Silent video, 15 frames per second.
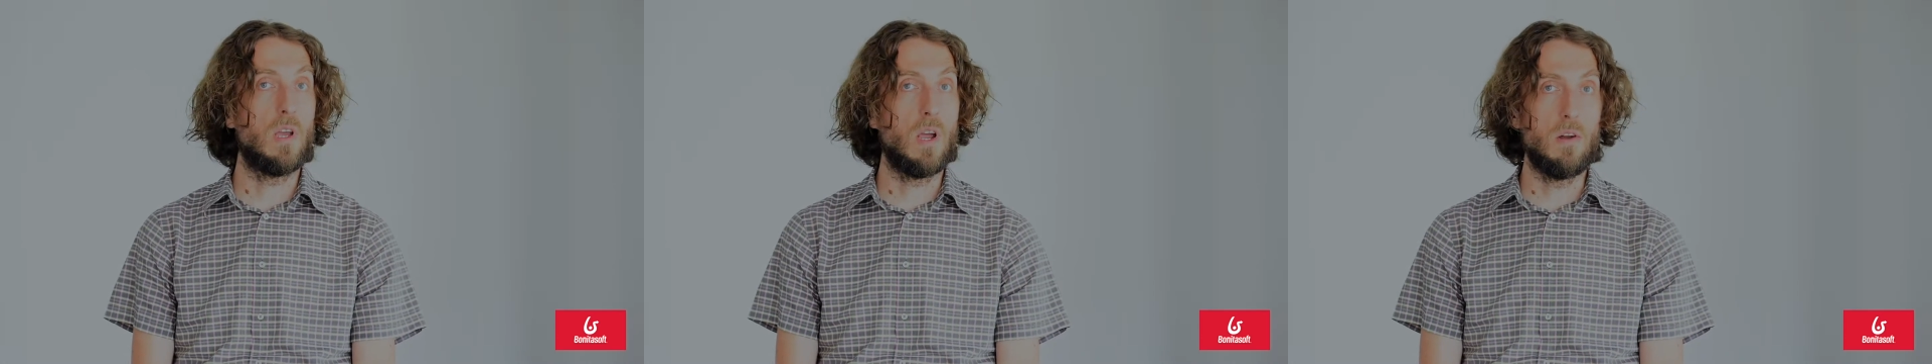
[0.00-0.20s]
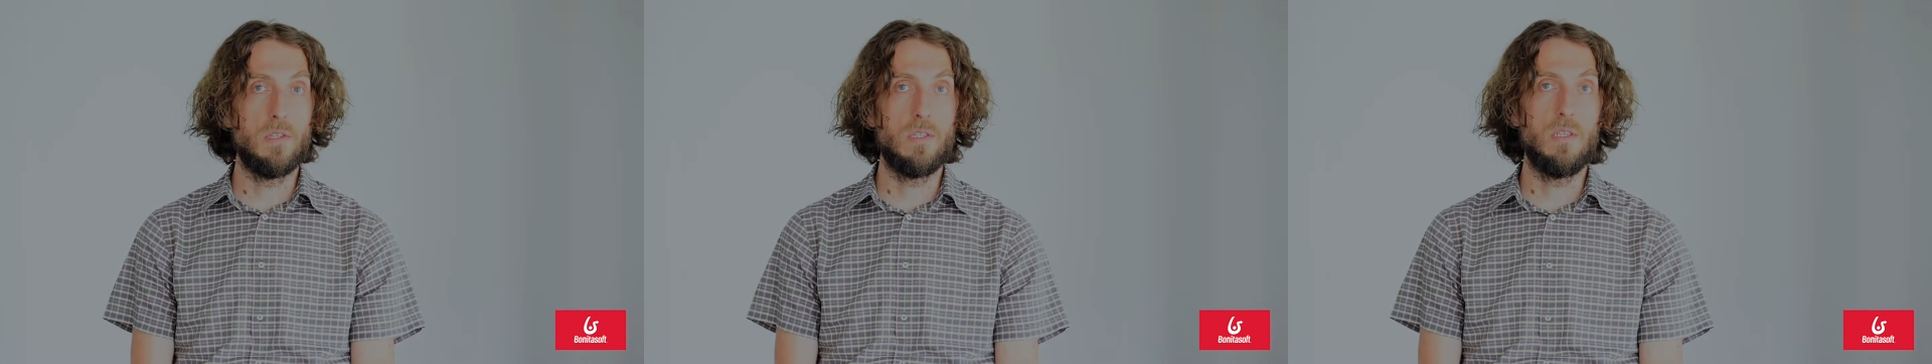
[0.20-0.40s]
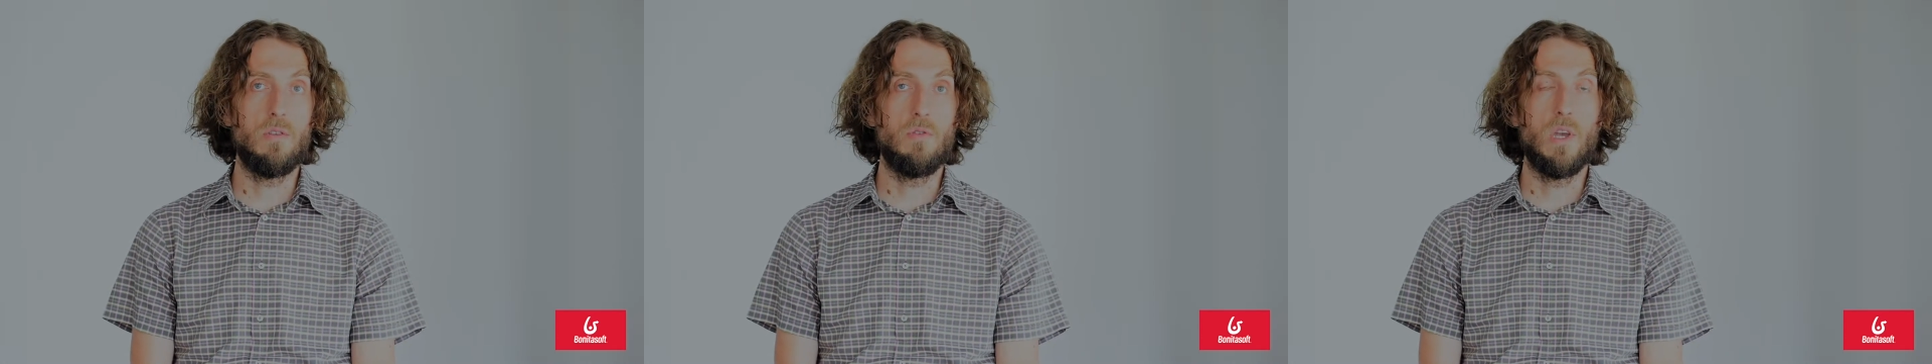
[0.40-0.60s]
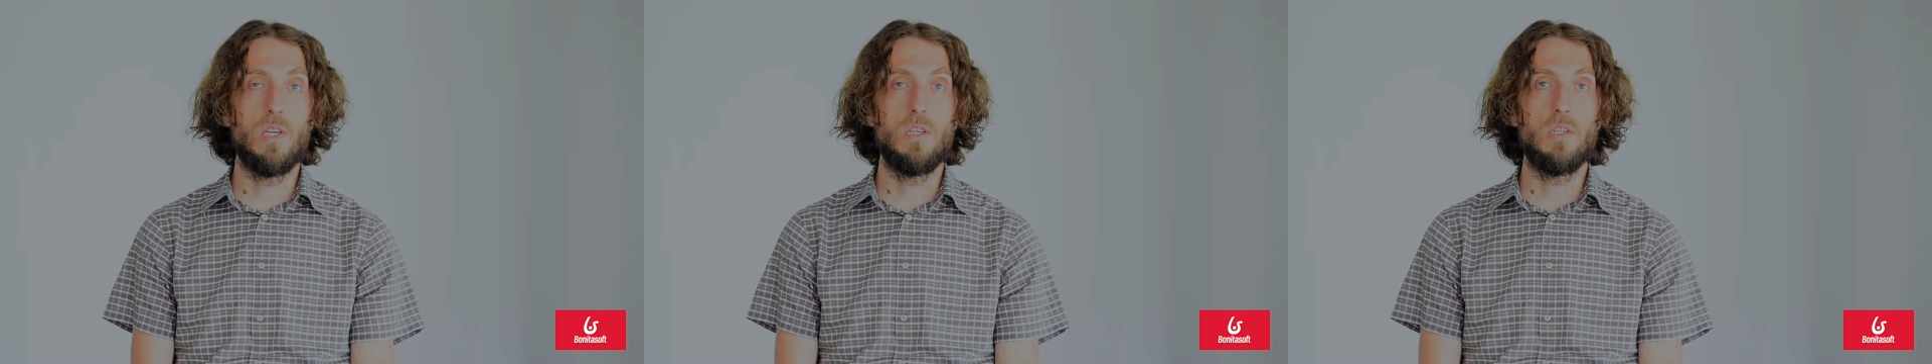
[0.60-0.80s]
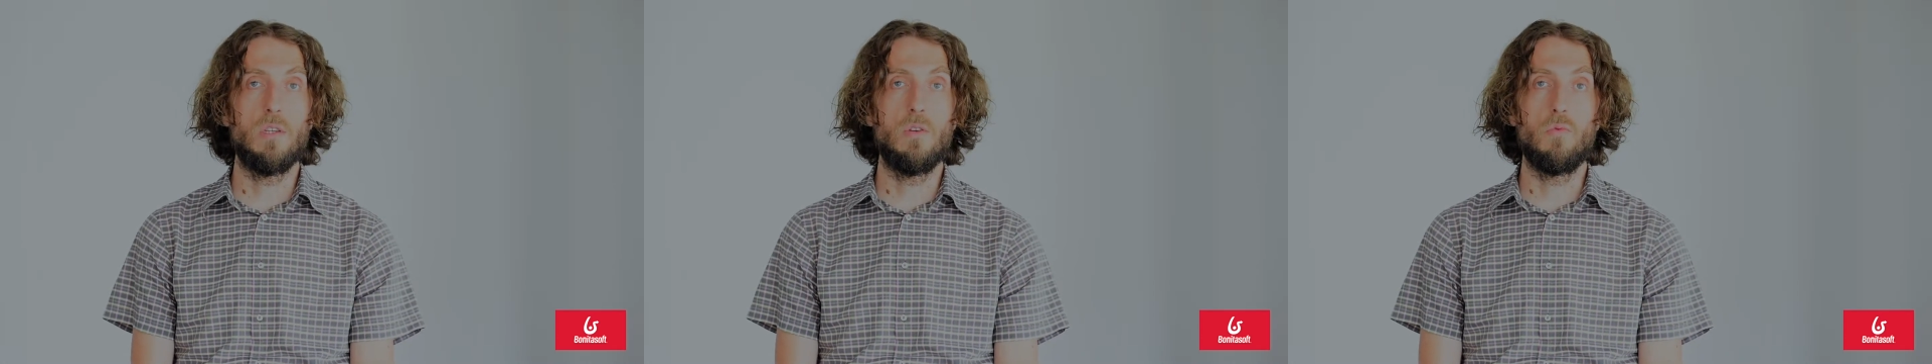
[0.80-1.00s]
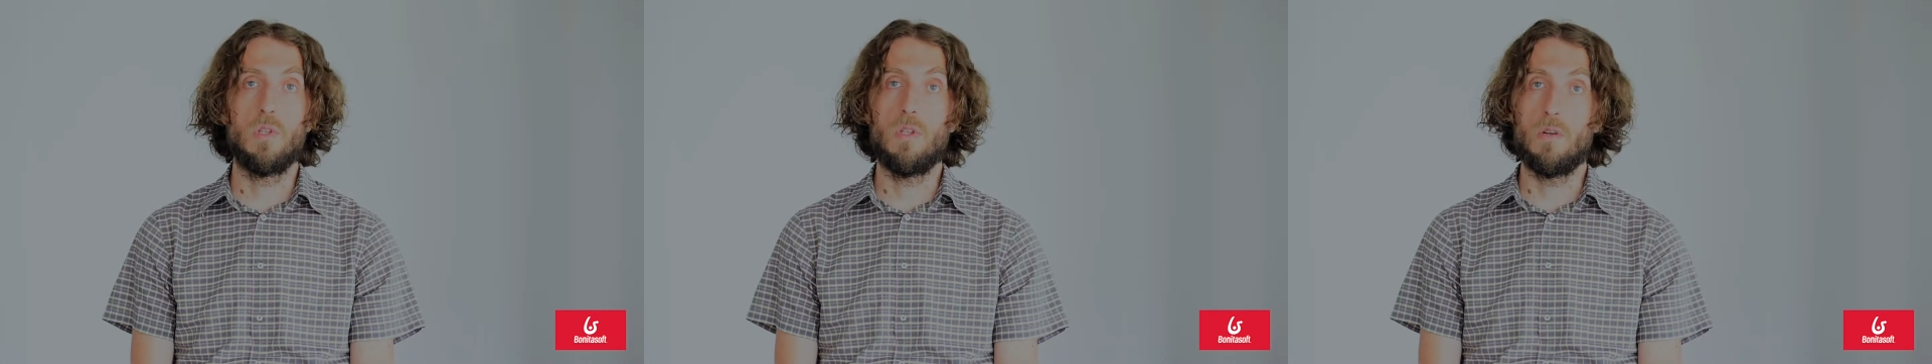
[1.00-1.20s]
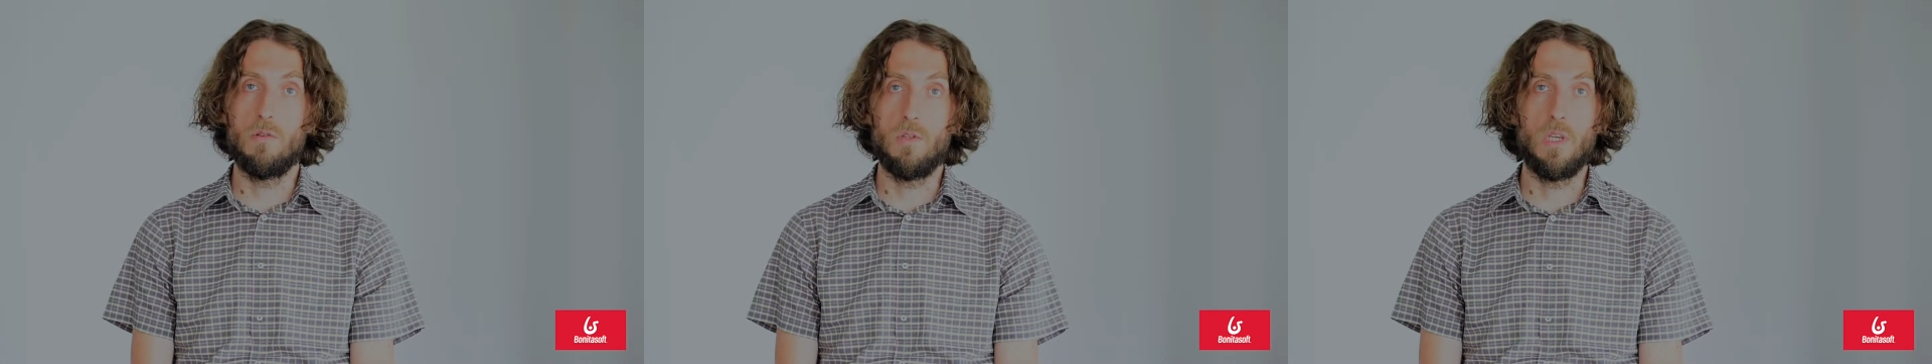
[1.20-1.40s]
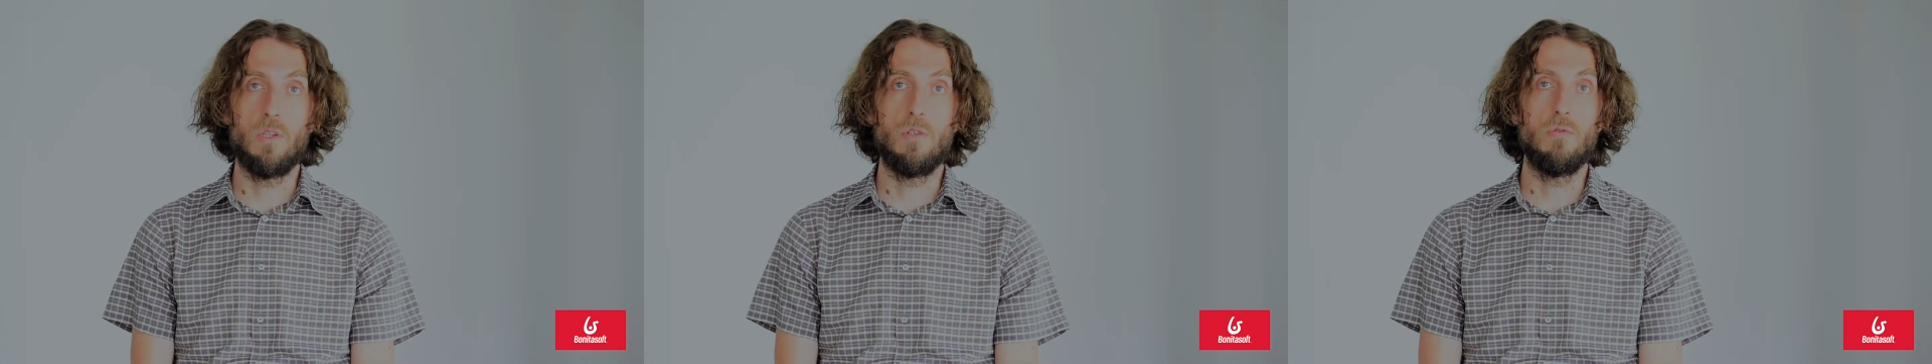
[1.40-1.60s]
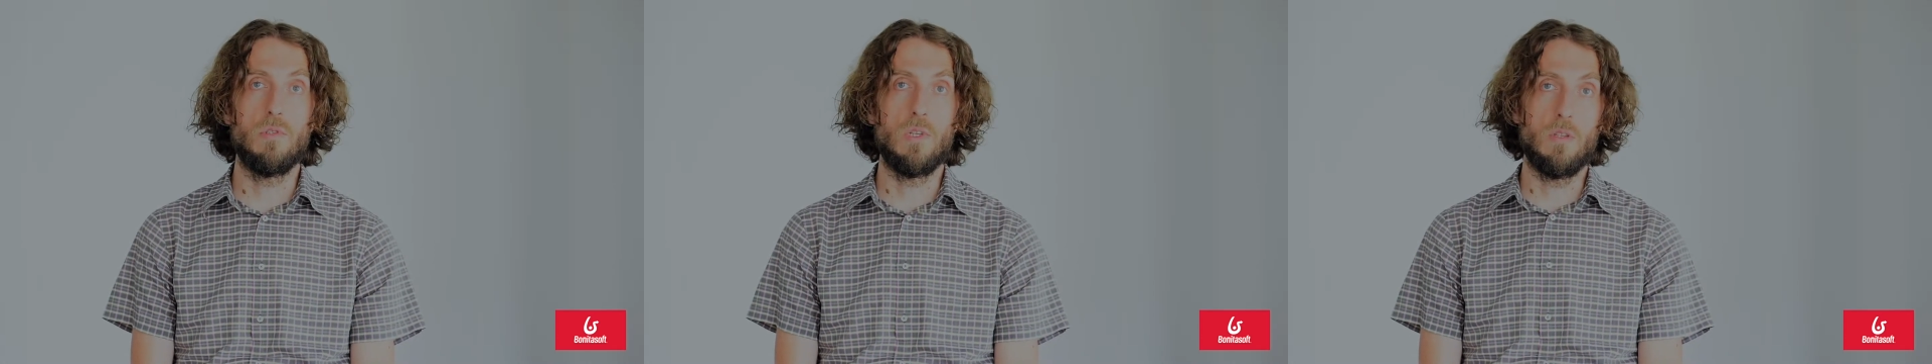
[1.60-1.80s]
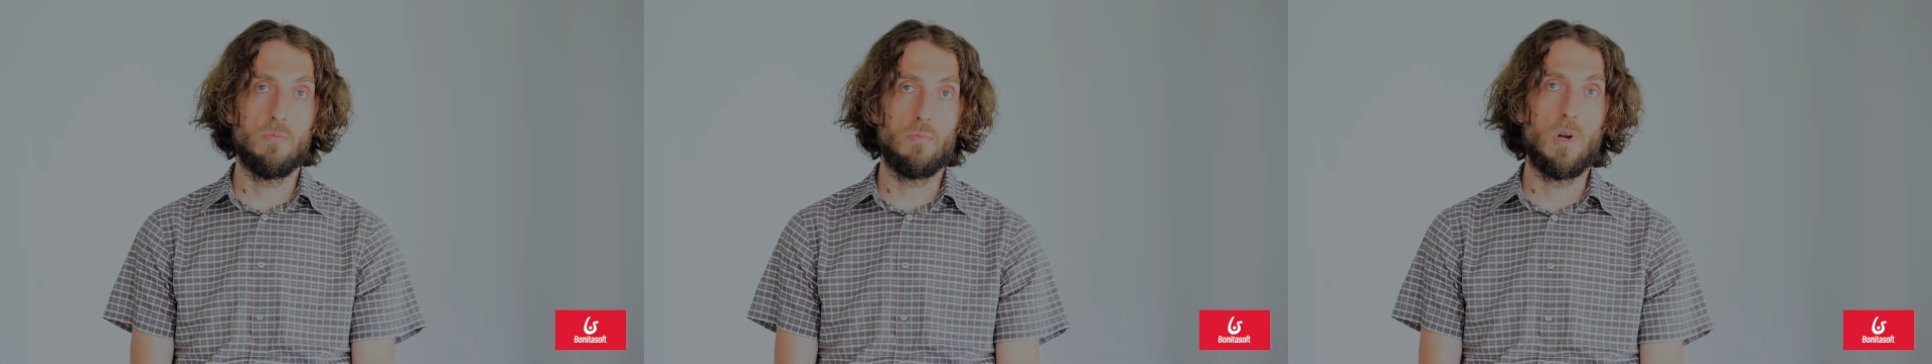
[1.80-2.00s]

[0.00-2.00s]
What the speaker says: current situation, what are the issues and